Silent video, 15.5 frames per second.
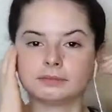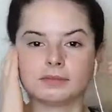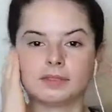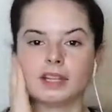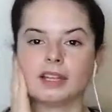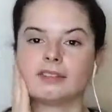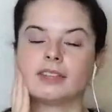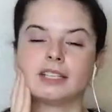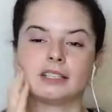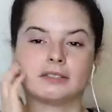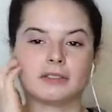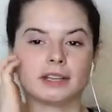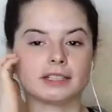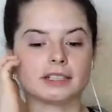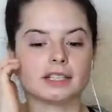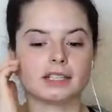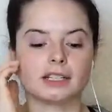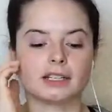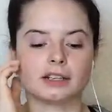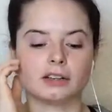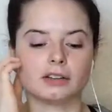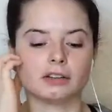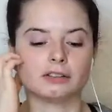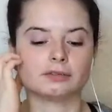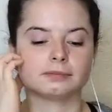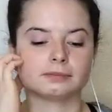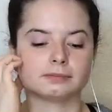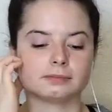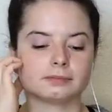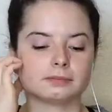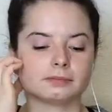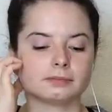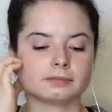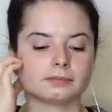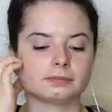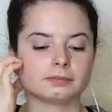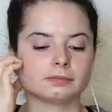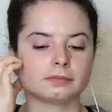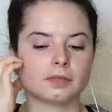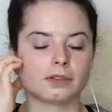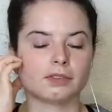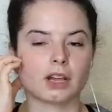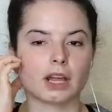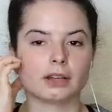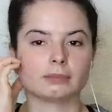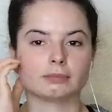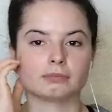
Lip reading: if that's affecting it at all. If not.